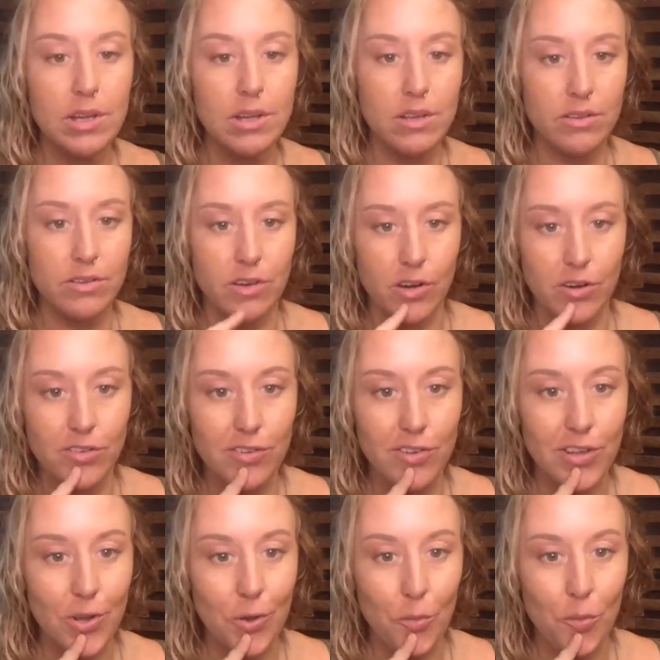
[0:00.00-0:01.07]
start, you
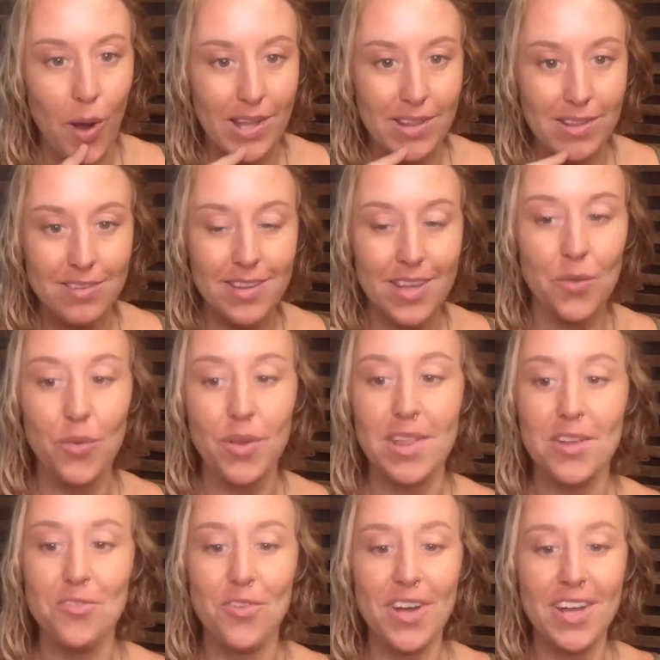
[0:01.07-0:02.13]
know, practicing with
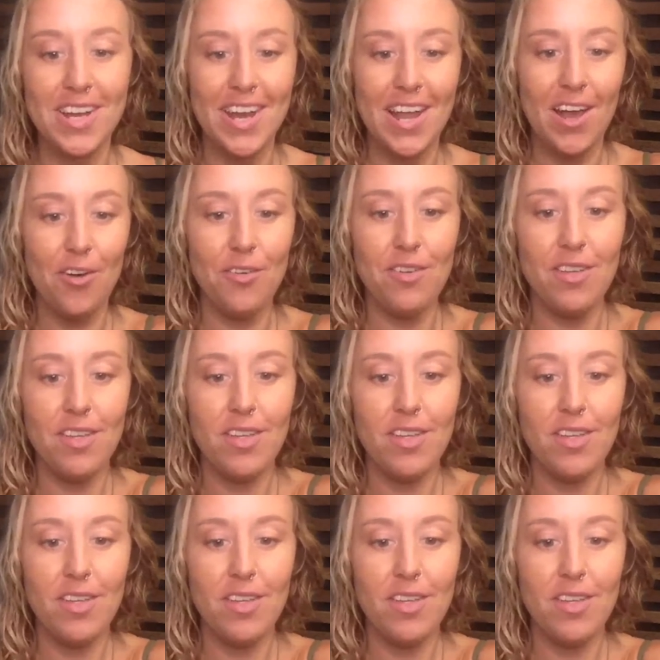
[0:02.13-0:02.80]
it right now.